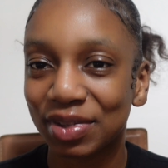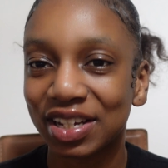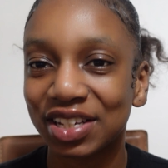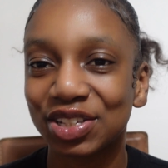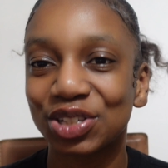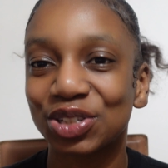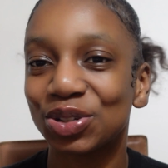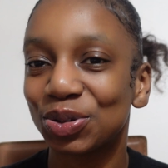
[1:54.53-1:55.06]
It's
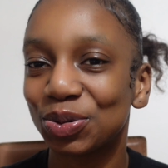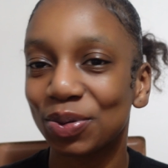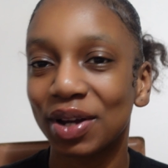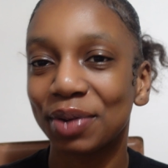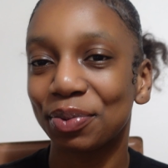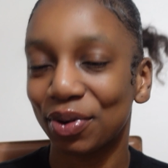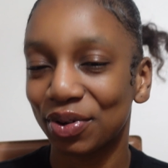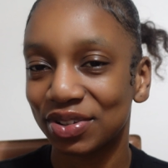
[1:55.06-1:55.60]
a two-way
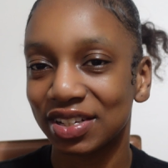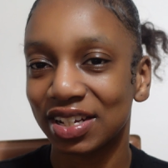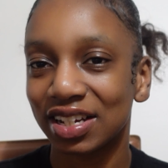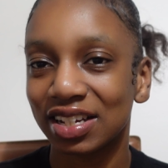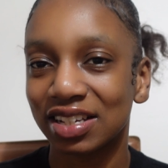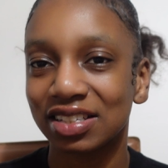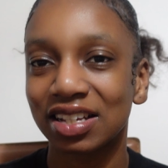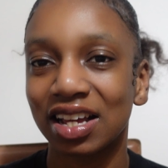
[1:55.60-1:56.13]

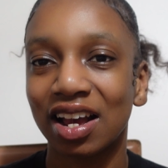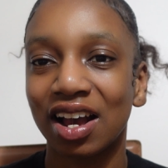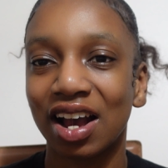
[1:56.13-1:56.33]
process.